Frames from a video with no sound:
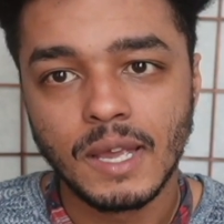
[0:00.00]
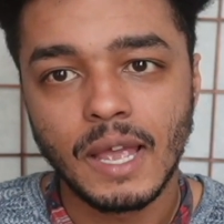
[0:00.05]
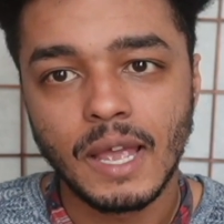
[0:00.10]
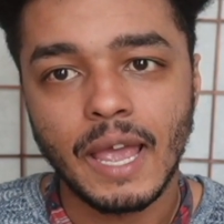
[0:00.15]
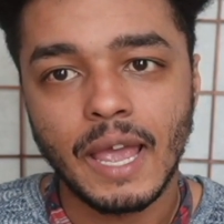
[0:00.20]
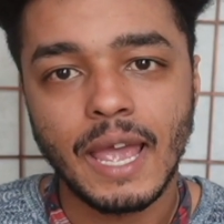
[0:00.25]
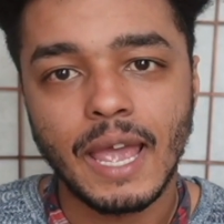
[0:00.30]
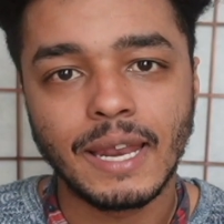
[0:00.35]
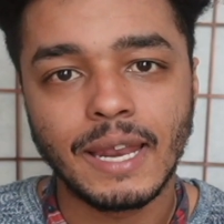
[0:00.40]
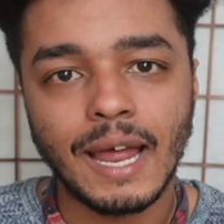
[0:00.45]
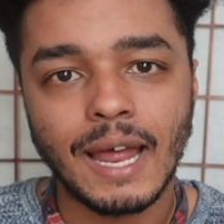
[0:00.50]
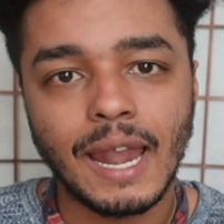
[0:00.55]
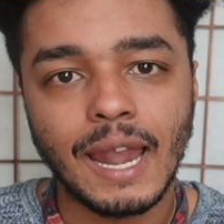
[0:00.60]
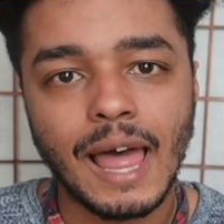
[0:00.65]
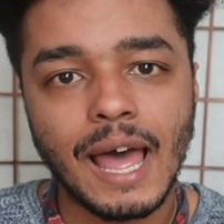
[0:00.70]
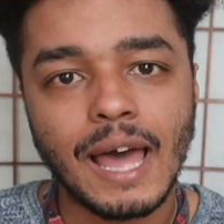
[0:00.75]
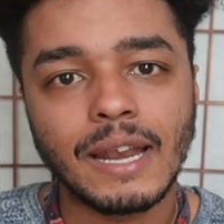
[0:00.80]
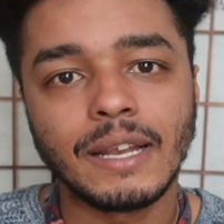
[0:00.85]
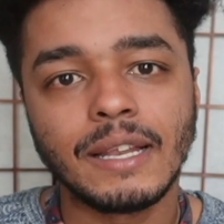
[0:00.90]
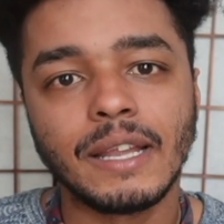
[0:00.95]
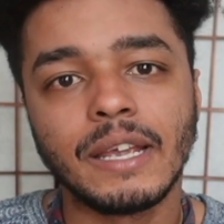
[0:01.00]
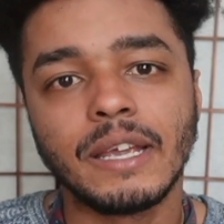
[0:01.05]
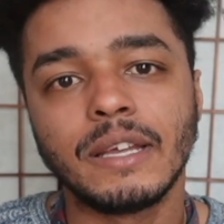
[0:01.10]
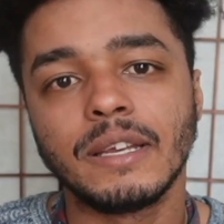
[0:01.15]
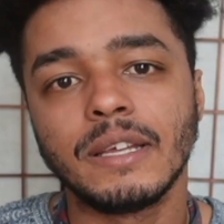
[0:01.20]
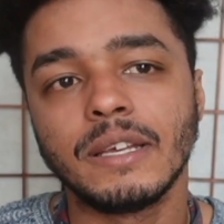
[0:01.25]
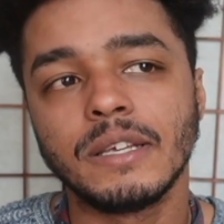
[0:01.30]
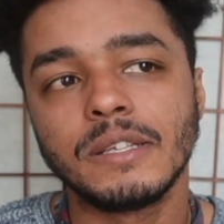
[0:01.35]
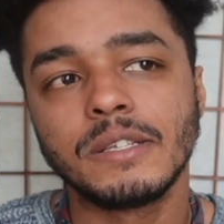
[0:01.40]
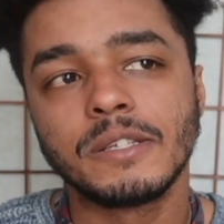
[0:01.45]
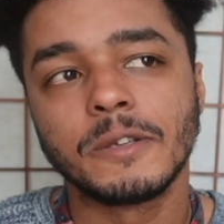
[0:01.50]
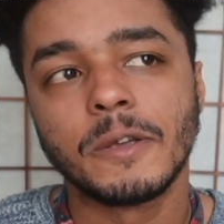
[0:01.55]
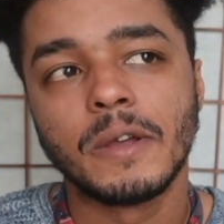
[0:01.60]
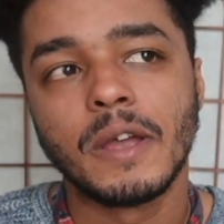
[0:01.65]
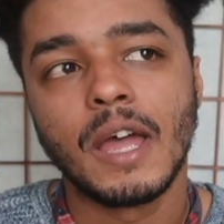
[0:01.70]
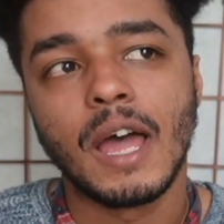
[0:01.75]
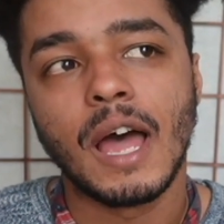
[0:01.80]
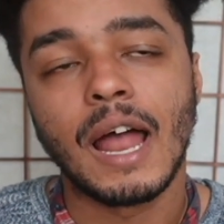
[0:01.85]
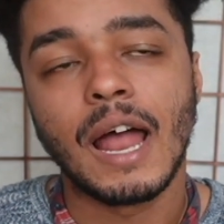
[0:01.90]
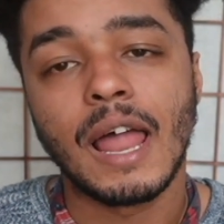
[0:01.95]
And a lot of ladies,
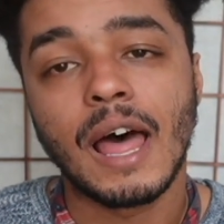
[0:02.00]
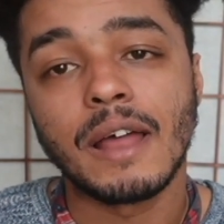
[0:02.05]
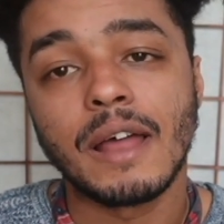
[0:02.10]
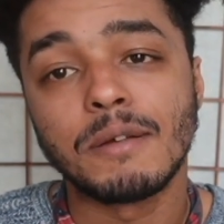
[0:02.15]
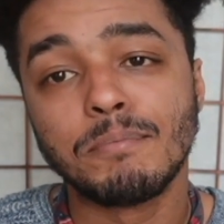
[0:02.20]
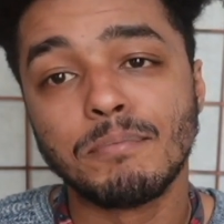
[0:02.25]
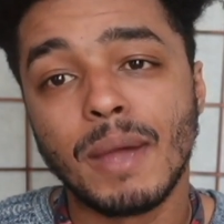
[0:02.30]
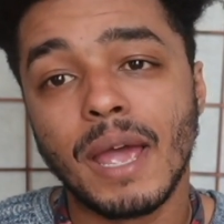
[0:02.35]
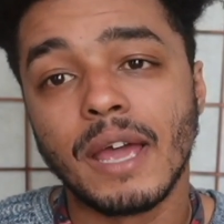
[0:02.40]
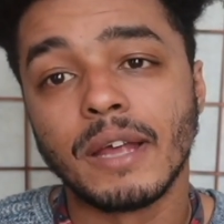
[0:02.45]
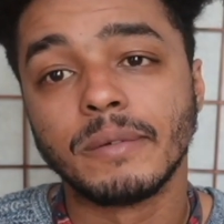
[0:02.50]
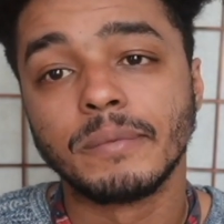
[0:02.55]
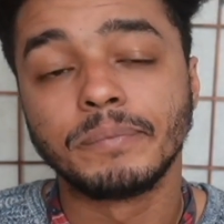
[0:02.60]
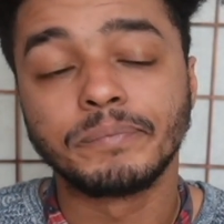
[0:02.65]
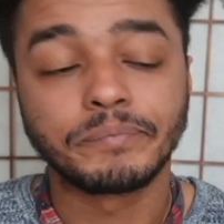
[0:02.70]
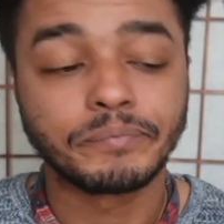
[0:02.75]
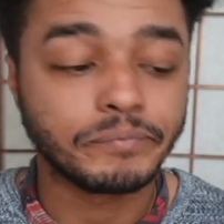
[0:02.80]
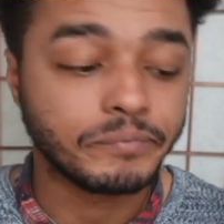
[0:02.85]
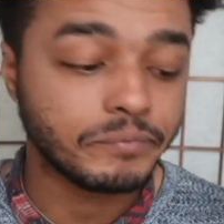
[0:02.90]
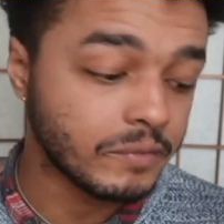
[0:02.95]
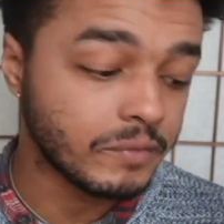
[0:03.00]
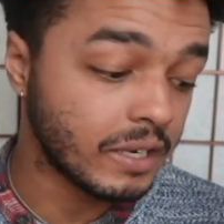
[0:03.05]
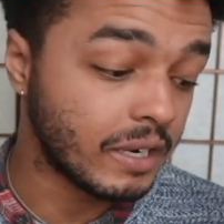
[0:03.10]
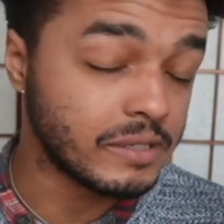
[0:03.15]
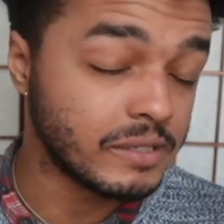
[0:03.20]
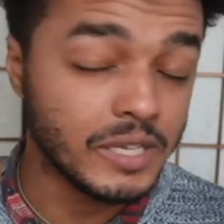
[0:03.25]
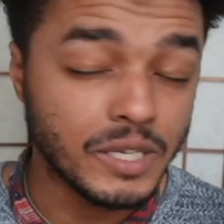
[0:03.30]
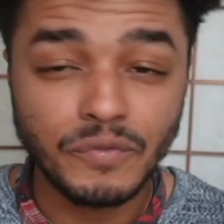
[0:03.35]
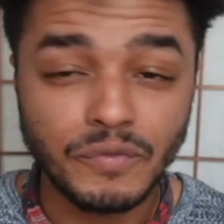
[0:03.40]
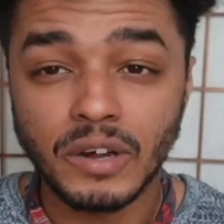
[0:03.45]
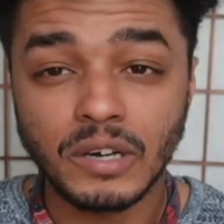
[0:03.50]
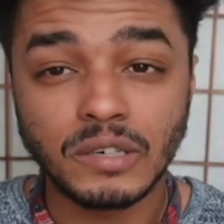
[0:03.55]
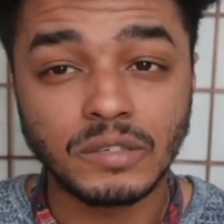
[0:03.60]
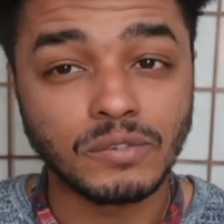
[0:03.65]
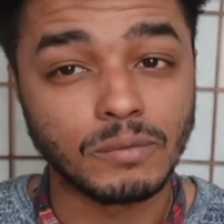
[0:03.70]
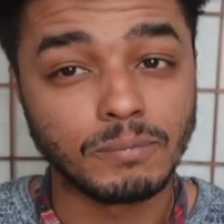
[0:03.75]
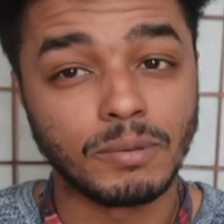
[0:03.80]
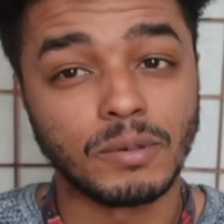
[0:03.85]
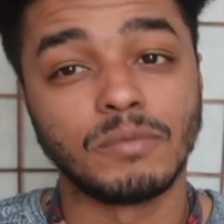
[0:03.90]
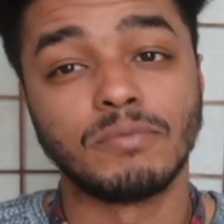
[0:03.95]
a lot of men, because this video is for
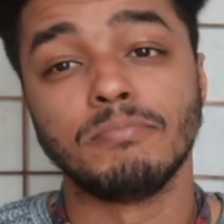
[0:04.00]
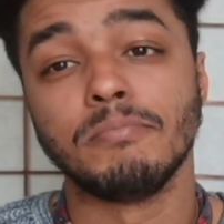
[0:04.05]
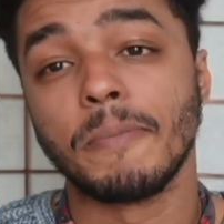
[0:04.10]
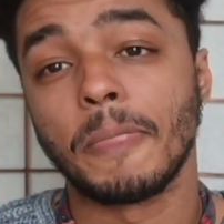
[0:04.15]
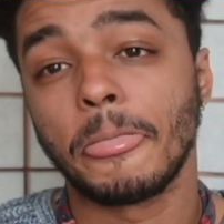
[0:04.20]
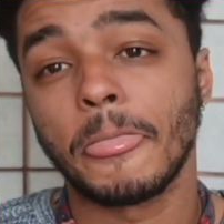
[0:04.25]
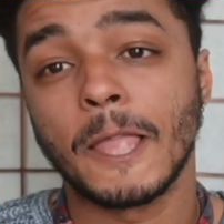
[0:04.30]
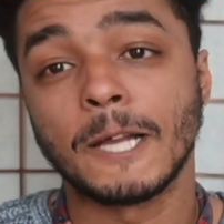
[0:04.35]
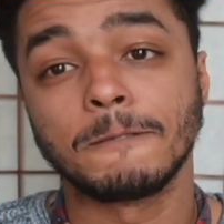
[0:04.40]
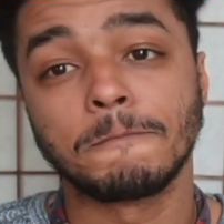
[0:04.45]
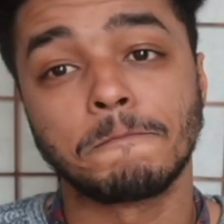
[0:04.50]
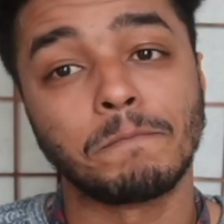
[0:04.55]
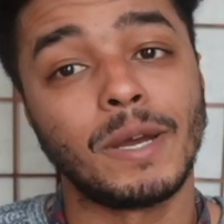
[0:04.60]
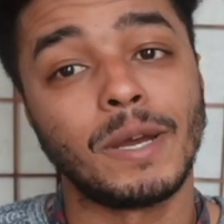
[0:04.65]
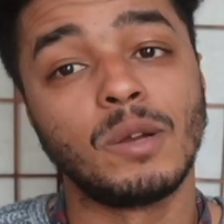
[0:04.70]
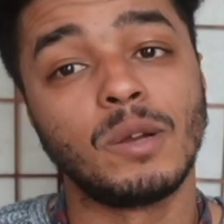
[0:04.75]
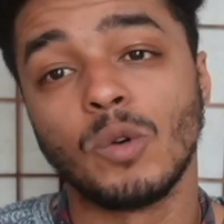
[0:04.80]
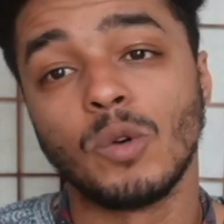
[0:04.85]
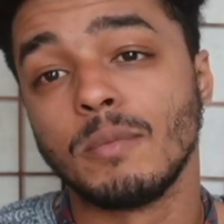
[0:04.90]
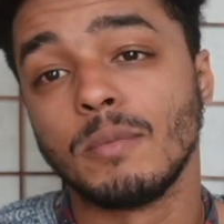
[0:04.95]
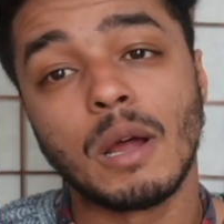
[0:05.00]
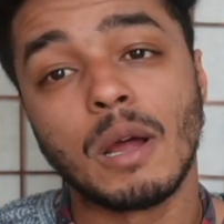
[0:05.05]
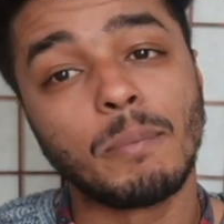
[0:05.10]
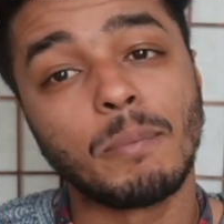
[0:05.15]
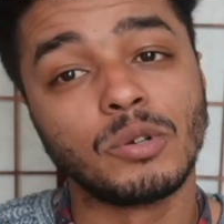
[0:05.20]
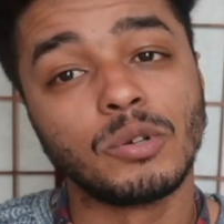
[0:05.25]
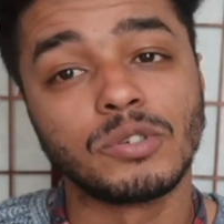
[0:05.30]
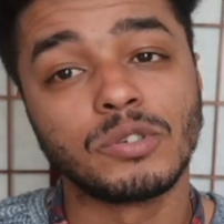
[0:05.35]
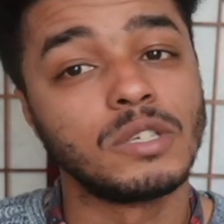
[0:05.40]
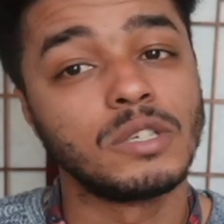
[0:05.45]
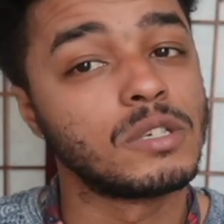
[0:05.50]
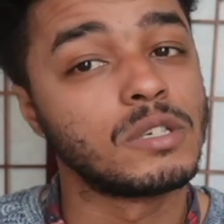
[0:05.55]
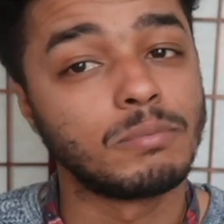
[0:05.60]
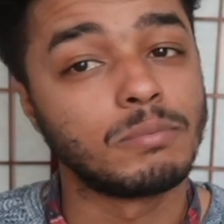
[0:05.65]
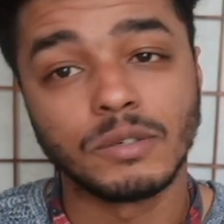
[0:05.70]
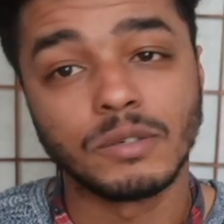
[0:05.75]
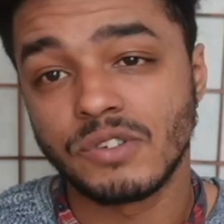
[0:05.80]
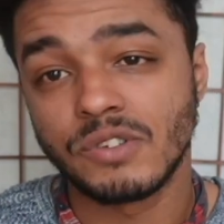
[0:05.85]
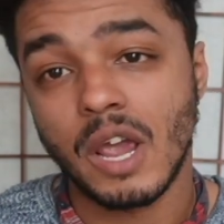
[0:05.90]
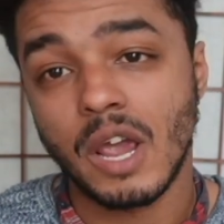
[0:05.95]
both men and women. I'm posting this on
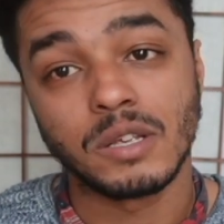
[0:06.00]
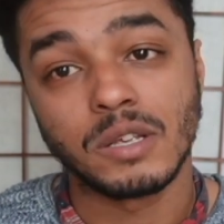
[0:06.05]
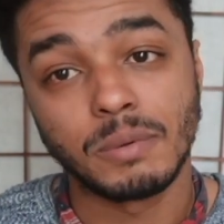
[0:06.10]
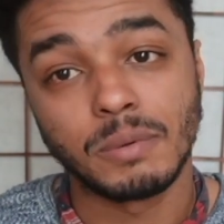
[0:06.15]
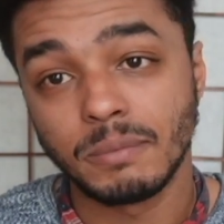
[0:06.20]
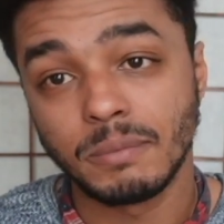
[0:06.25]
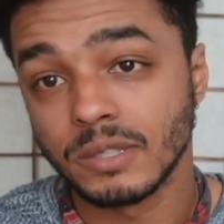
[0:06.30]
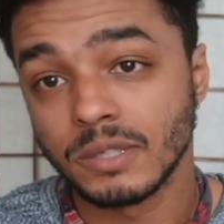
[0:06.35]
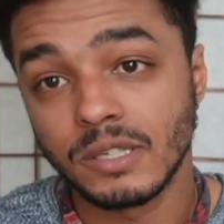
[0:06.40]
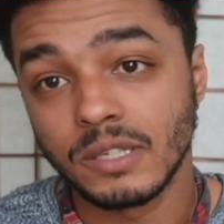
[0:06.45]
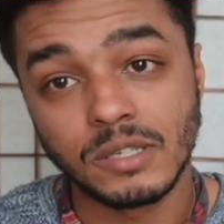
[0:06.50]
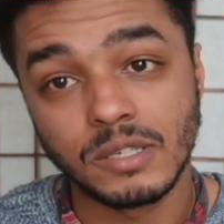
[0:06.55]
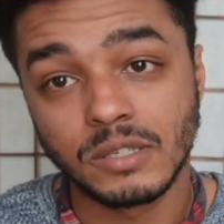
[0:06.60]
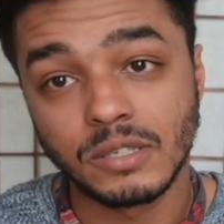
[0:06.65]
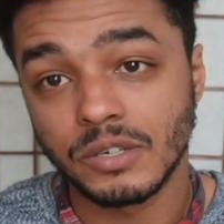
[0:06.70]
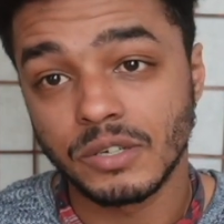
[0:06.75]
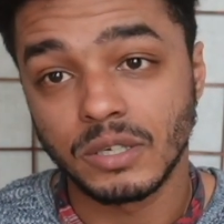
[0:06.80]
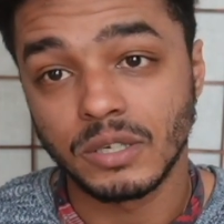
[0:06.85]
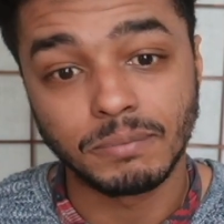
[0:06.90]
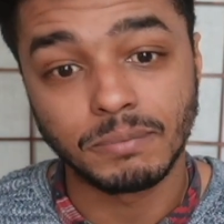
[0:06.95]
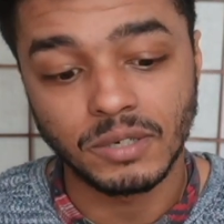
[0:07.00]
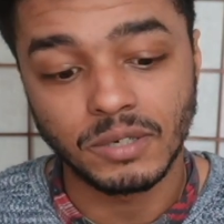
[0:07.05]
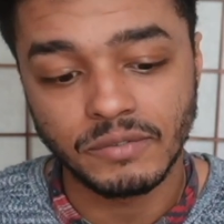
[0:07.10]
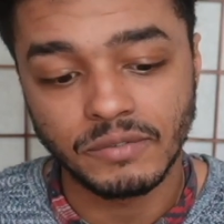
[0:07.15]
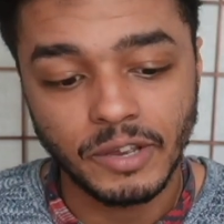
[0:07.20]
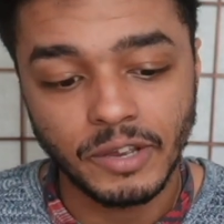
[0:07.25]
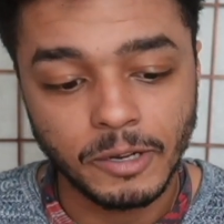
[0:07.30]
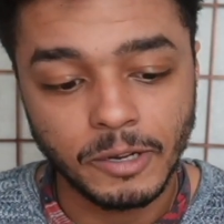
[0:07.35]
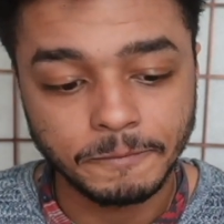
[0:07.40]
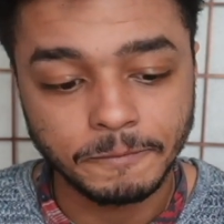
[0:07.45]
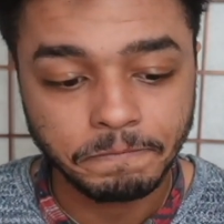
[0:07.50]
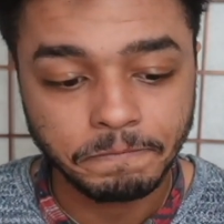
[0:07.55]
both channels, people. This is such an important video.